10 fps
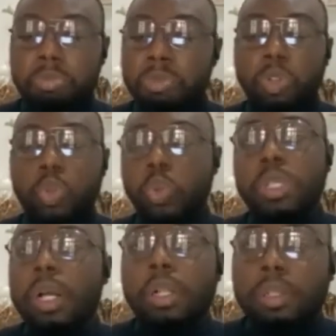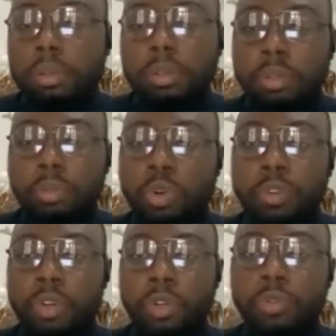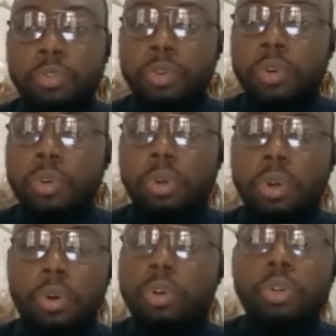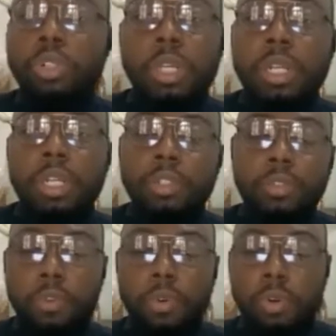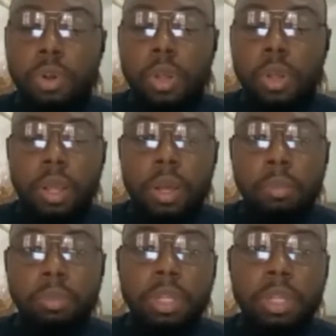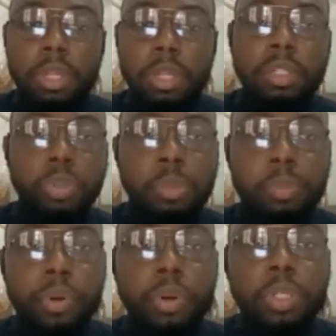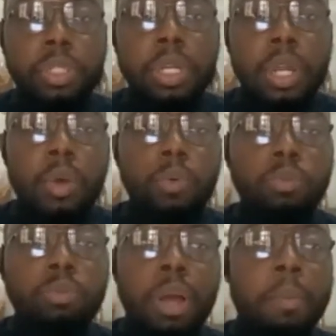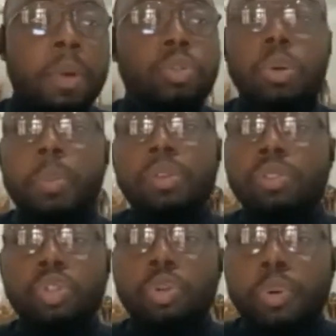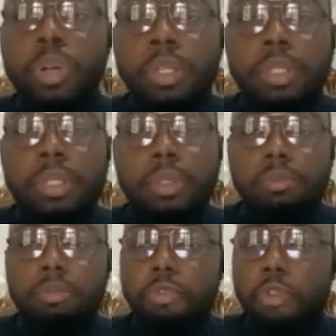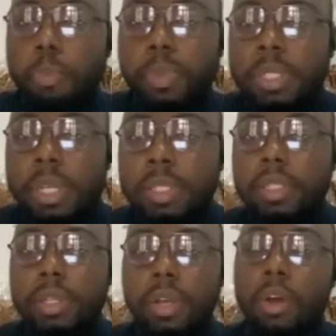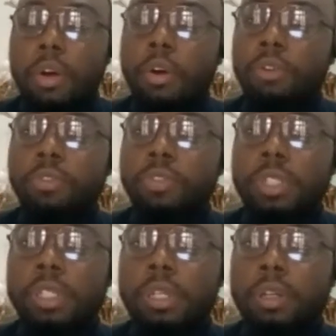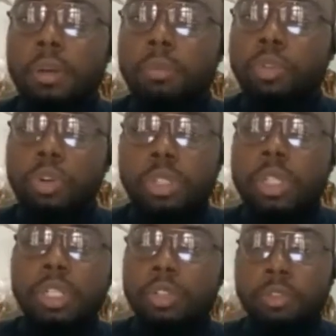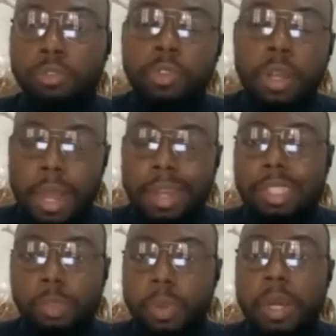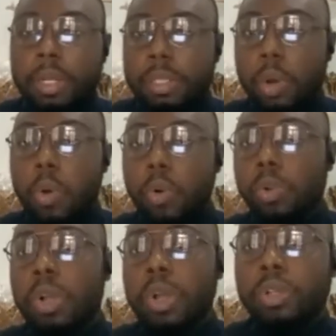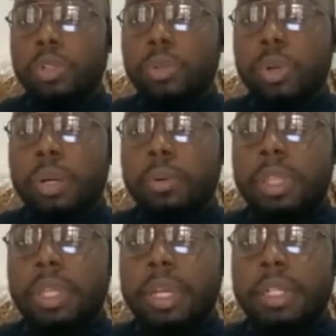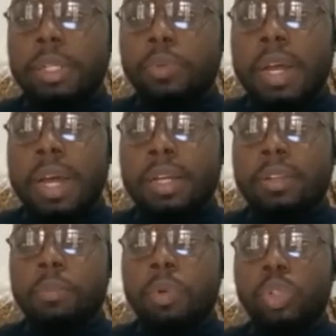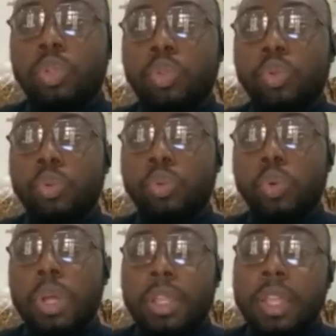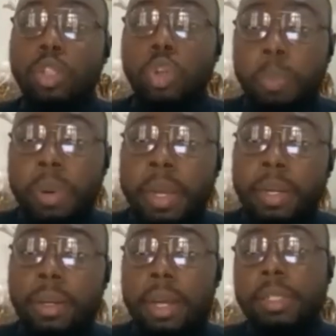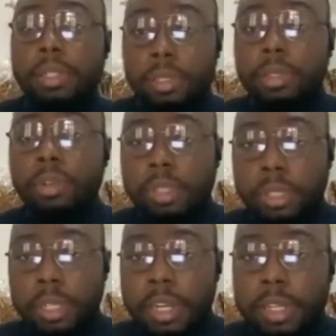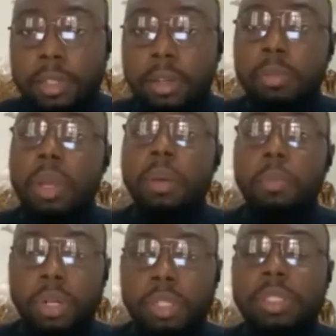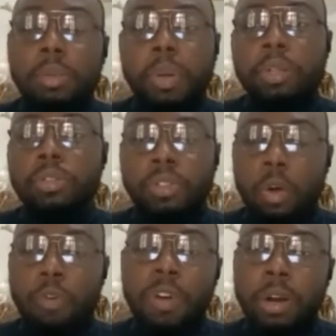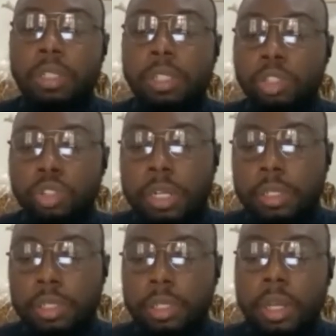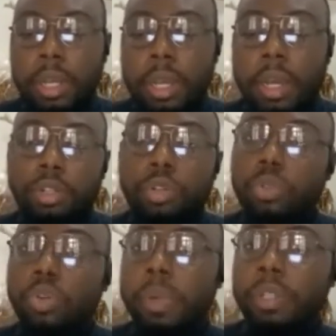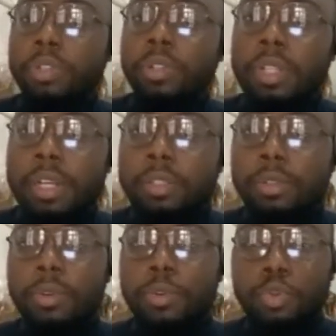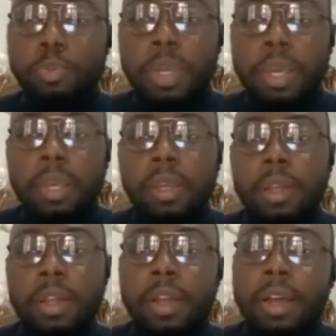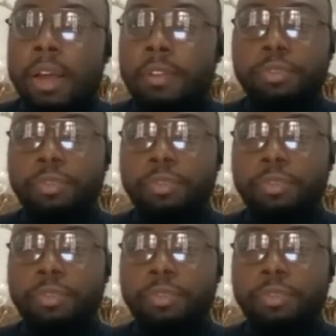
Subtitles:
total revenue or gross earnings for the last reporting period amounts to about 0.4% of the gross earnings of Access Bank as a whole. So I don't think that it would add much to their top line, at least not in the near term, but it's still part of their overarching strategy. And you also mentioned that, UBA have,